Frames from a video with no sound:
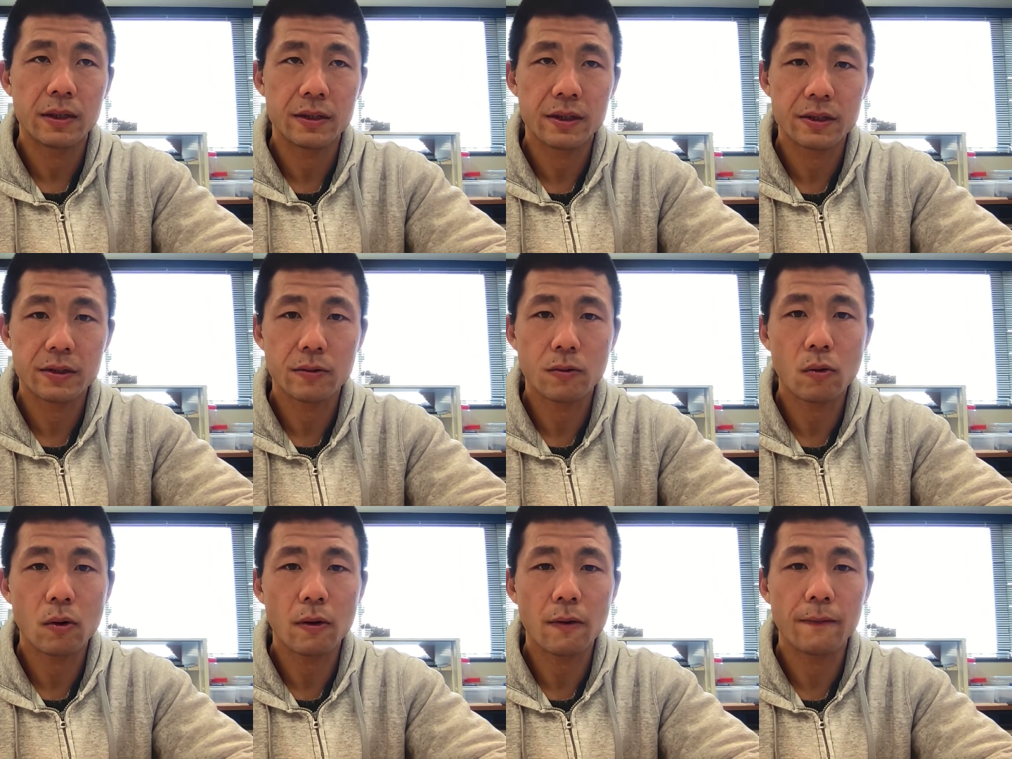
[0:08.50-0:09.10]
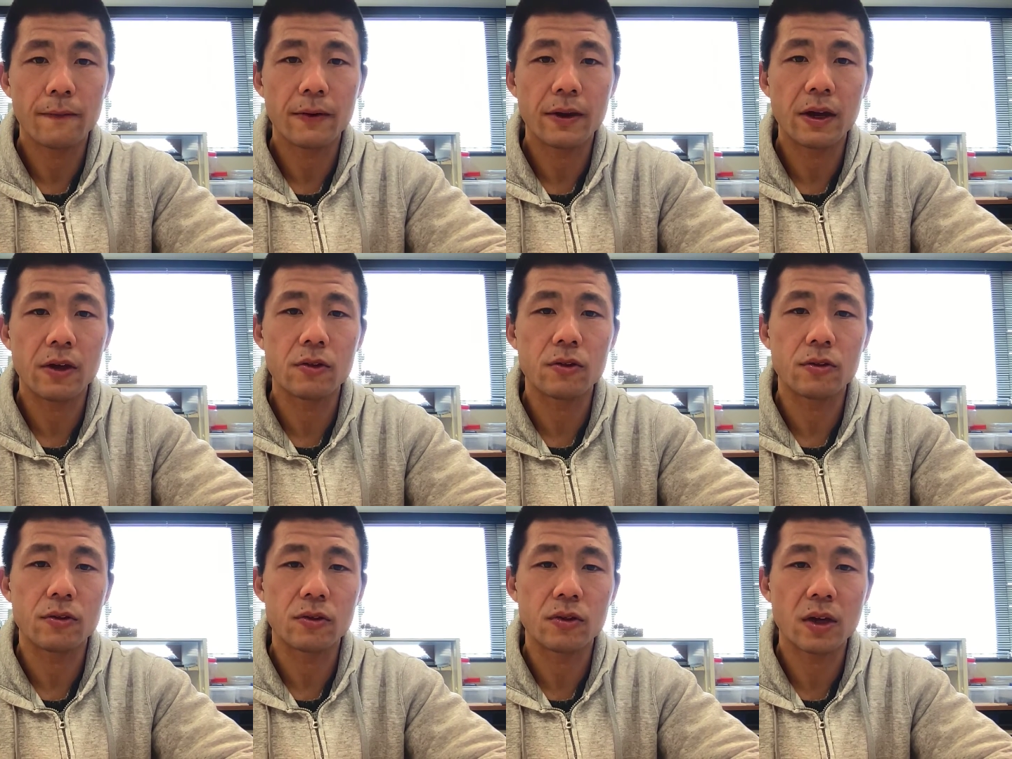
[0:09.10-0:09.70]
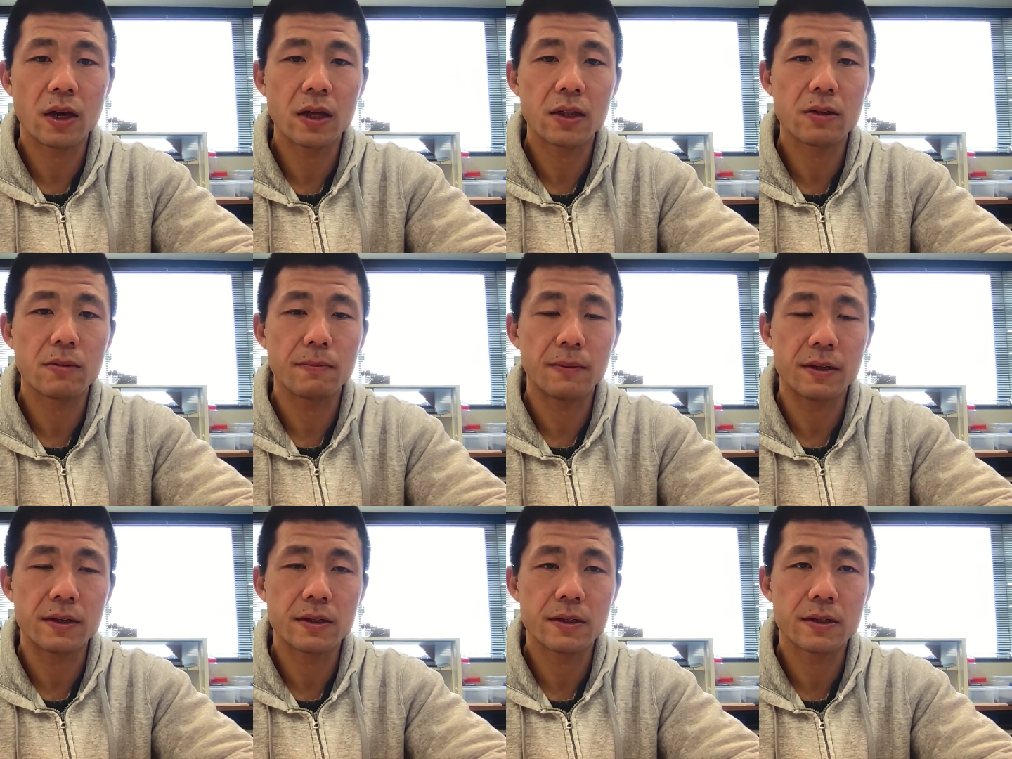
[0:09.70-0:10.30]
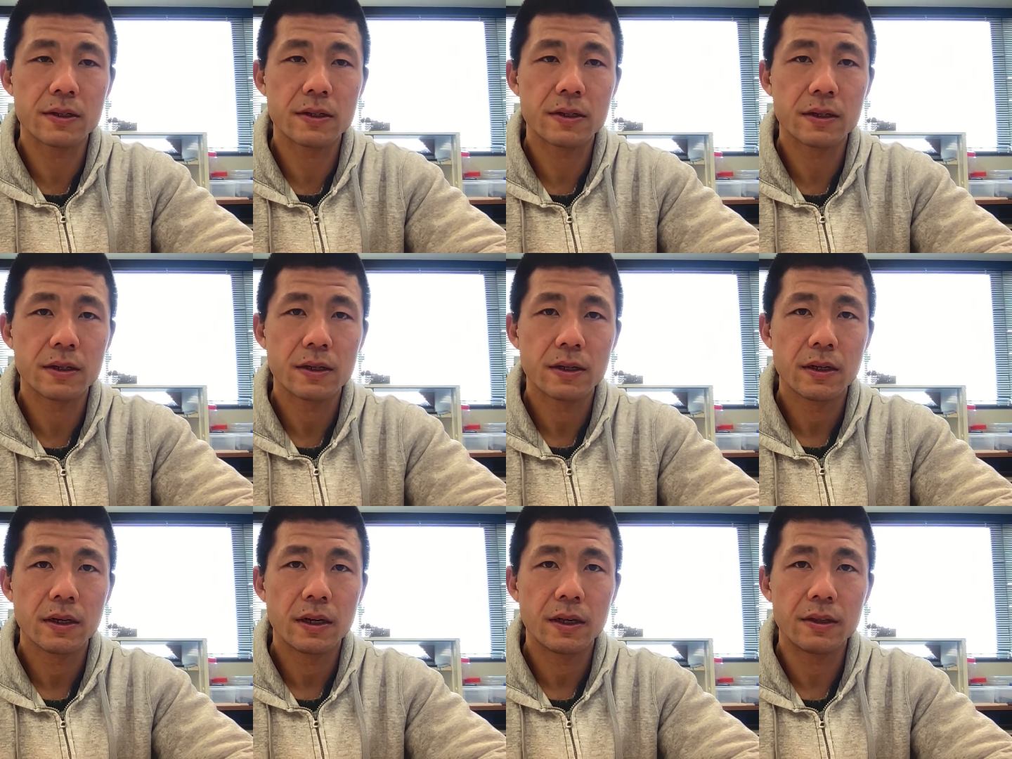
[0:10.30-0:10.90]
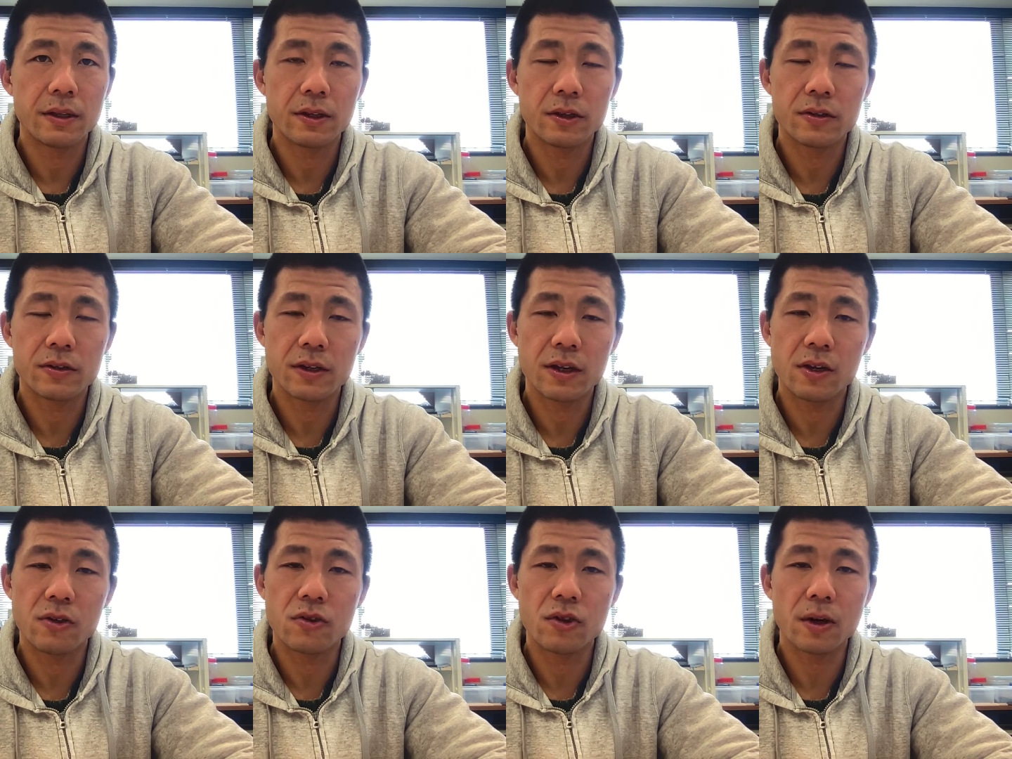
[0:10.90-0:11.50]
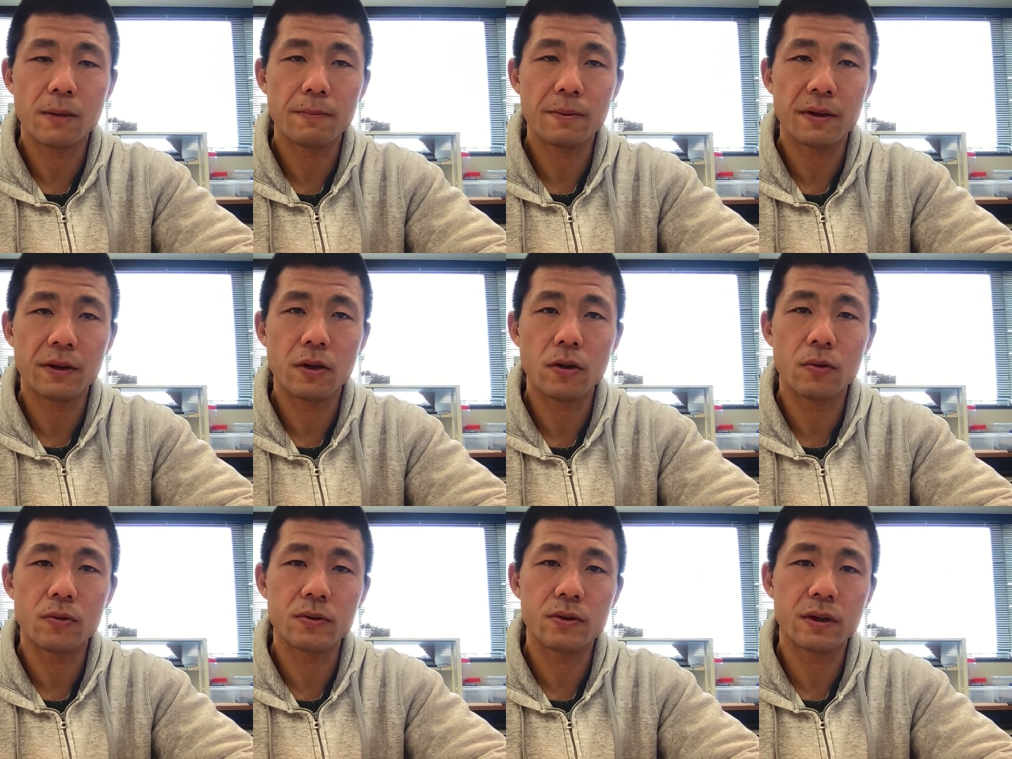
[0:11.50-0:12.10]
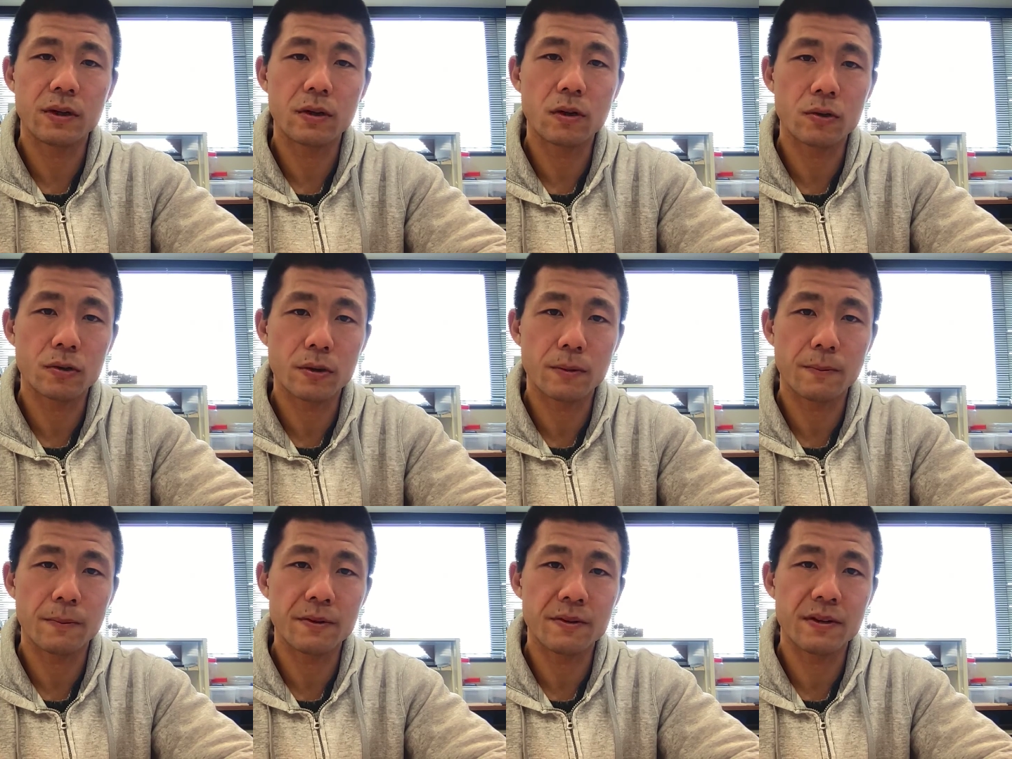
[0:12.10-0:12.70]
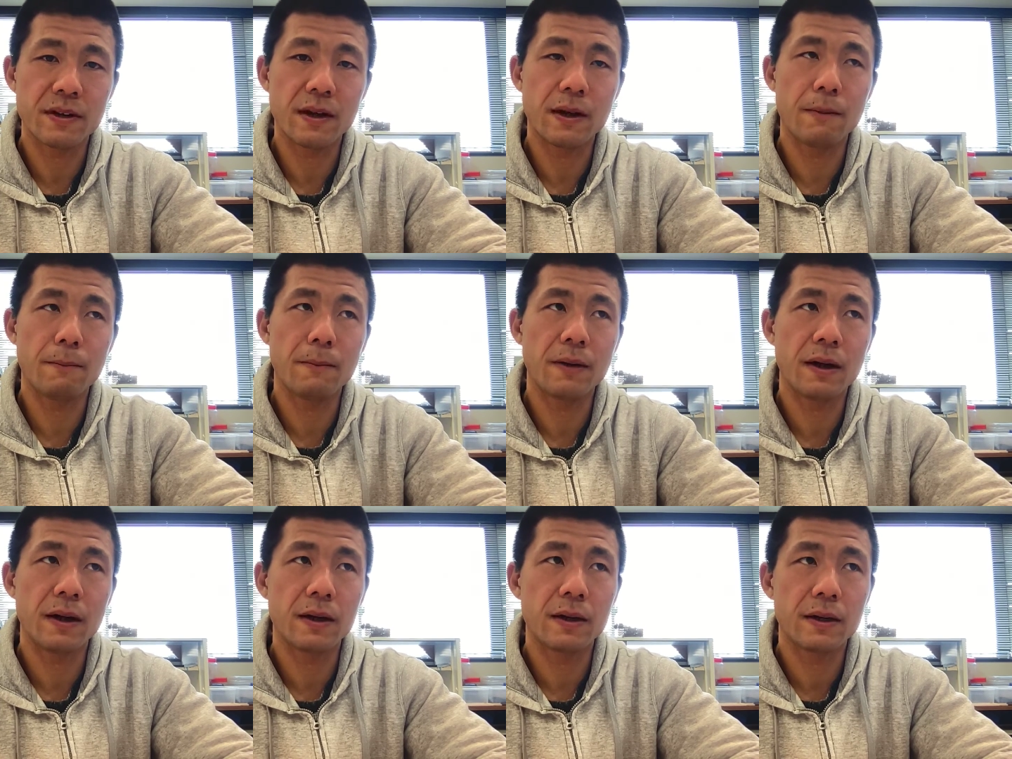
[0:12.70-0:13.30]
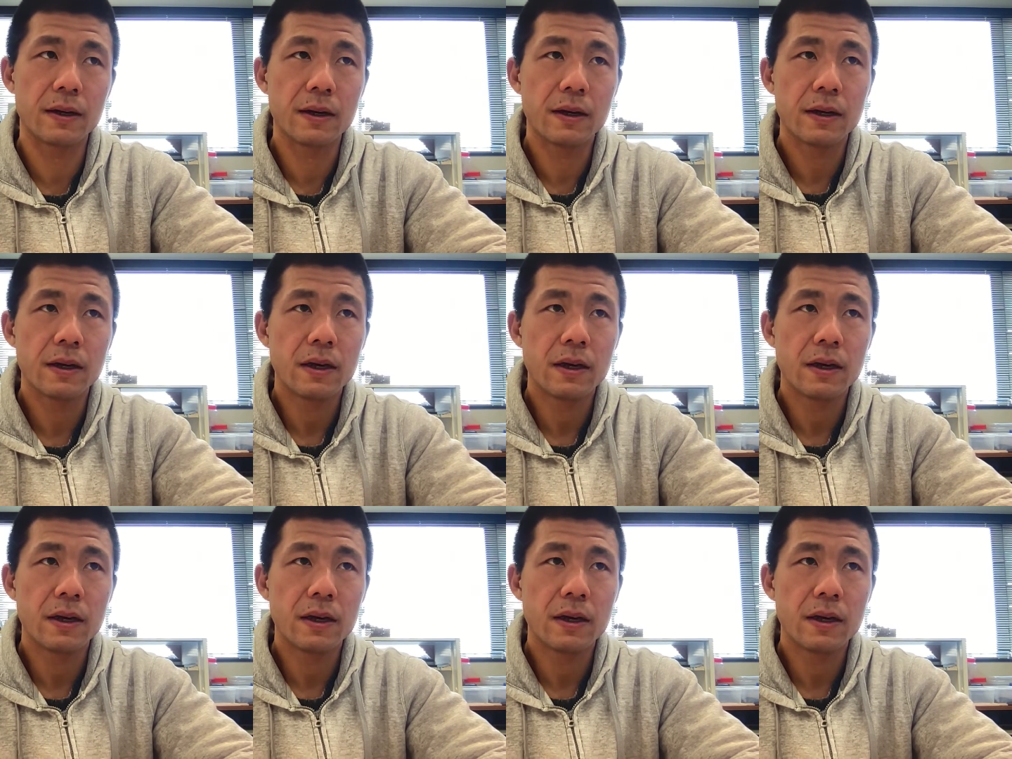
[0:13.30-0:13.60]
disqualification judgment and the ski jumping causing controversy among